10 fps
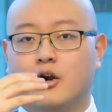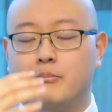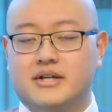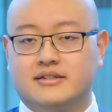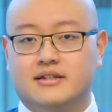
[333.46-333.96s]
our
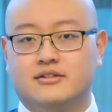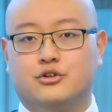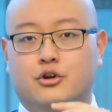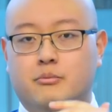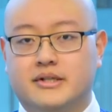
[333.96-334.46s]
business,
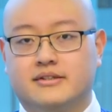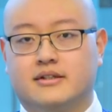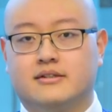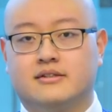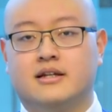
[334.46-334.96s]
your
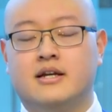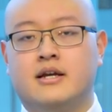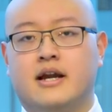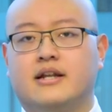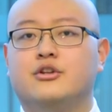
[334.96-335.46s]
business,
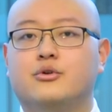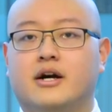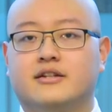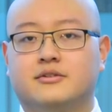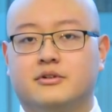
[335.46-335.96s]
and the new
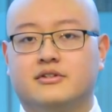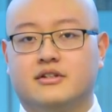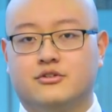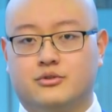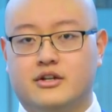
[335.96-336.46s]
customers and
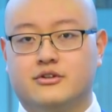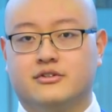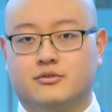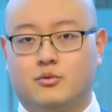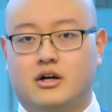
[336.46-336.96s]
the strangers
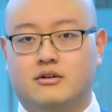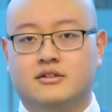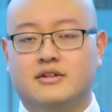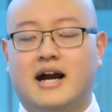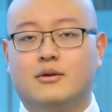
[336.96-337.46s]
as well.
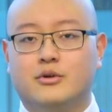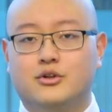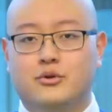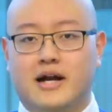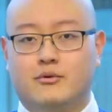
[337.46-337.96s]
So how do we
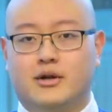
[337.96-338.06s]
do that,